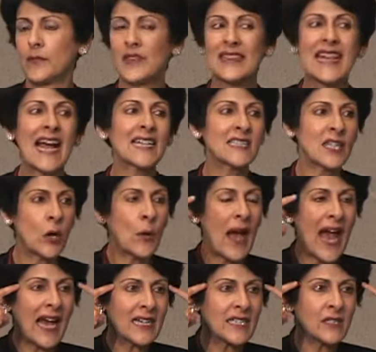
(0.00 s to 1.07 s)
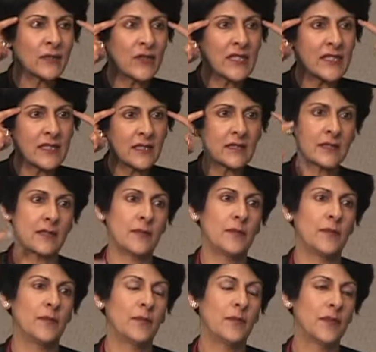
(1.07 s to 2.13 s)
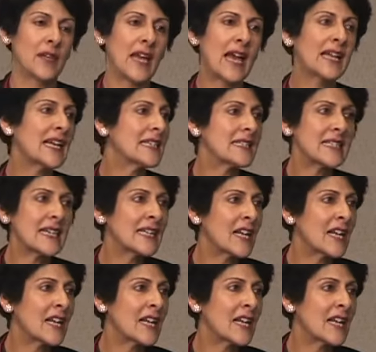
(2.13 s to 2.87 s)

That's how active this is. And I say